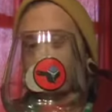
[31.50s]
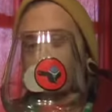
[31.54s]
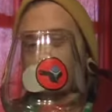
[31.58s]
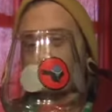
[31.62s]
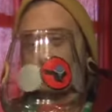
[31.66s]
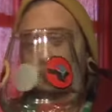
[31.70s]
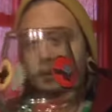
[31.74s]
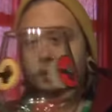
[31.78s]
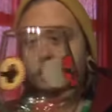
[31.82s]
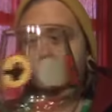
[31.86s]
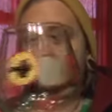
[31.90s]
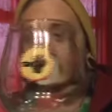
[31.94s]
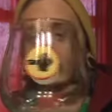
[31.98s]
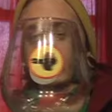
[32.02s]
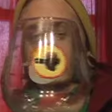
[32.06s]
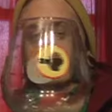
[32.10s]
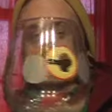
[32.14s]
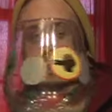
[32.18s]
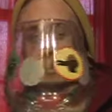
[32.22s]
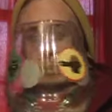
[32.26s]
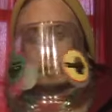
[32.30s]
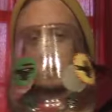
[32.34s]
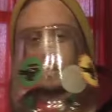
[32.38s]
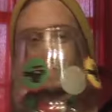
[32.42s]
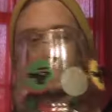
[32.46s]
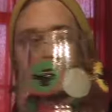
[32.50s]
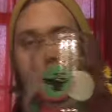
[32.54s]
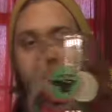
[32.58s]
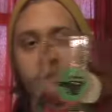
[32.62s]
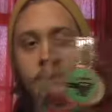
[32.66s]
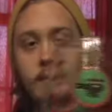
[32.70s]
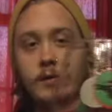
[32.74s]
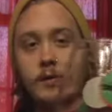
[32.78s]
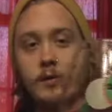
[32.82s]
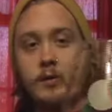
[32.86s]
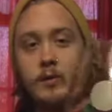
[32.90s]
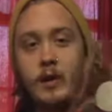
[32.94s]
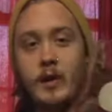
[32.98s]
Porter. It's got their
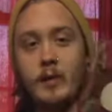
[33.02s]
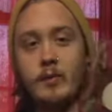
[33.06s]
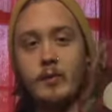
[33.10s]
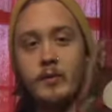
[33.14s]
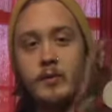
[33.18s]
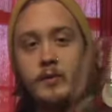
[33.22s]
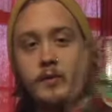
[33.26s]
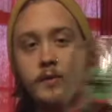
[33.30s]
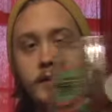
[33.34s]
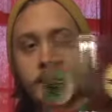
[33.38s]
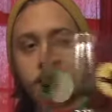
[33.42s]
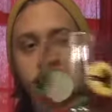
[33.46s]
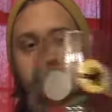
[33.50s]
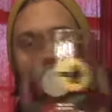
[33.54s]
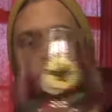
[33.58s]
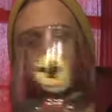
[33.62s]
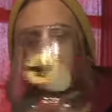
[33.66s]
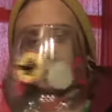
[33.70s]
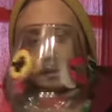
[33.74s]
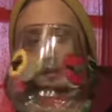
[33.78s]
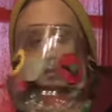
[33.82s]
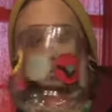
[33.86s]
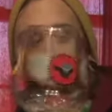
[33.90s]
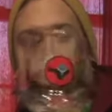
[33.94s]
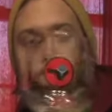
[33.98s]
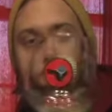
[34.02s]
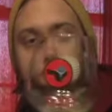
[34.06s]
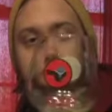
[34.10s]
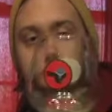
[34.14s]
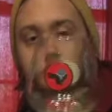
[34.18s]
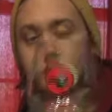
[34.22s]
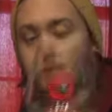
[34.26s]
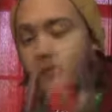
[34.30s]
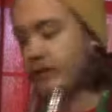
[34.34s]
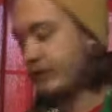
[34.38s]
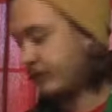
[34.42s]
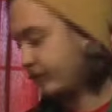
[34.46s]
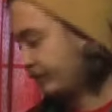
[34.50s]
little labels for each of their
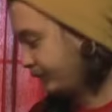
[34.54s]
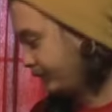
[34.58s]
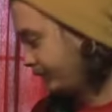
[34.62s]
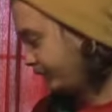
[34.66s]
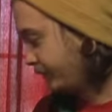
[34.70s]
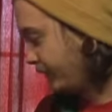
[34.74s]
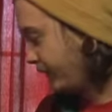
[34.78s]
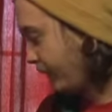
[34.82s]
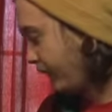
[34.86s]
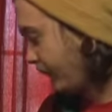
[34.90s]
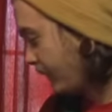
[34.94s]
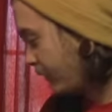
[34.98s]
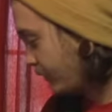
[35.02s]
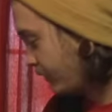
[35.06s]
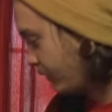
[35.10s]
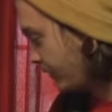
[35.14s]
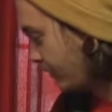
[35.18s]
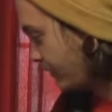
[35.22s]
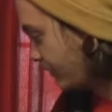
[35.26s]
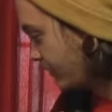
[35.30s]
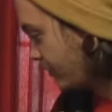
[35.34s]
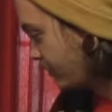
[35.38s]
seasonals, which I think